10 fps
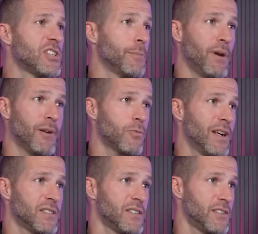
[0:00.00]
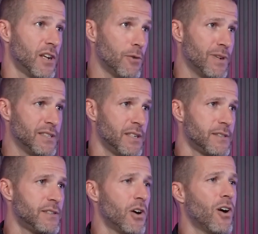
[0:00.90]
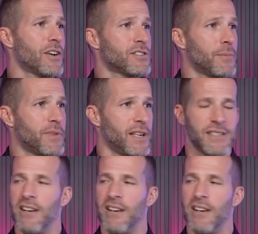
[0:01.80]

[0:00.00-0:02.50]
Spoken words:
to the public residents and non-residents. There are some things